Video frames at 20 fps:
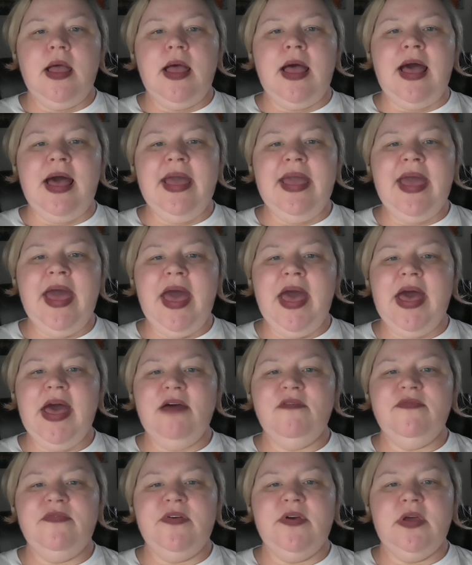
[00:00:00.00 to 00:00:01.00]
I
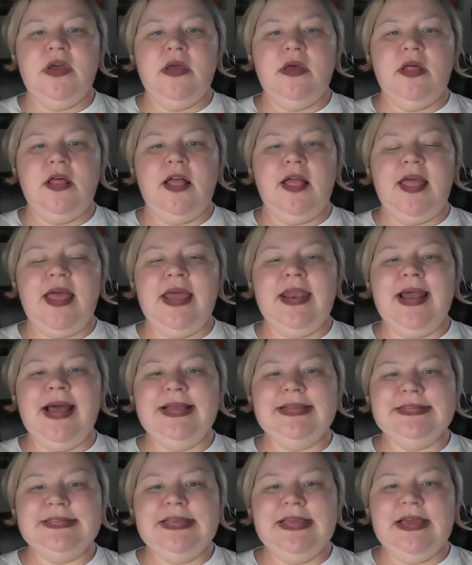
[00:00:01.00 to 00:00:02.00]
have an
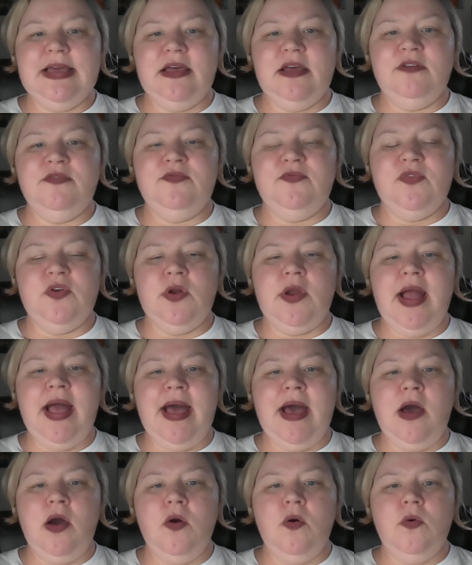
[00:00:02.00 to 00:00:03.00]
idea for
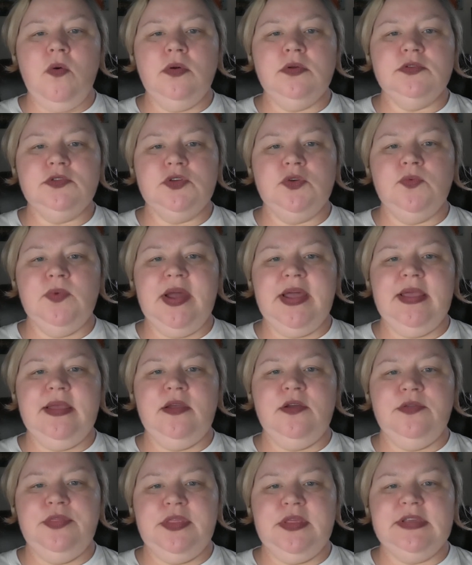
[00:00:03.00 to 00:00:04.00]
how to write
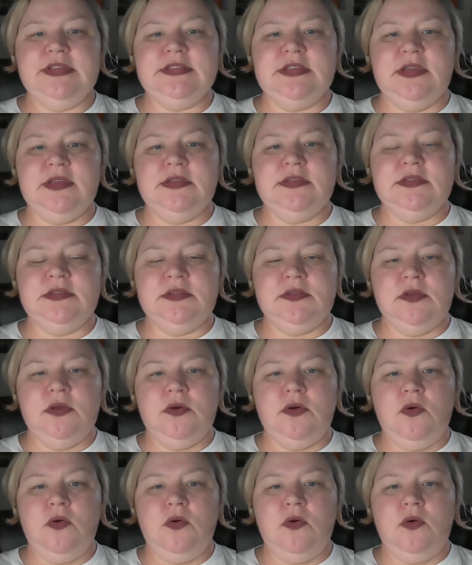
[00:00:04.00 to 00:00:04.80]
your thesis,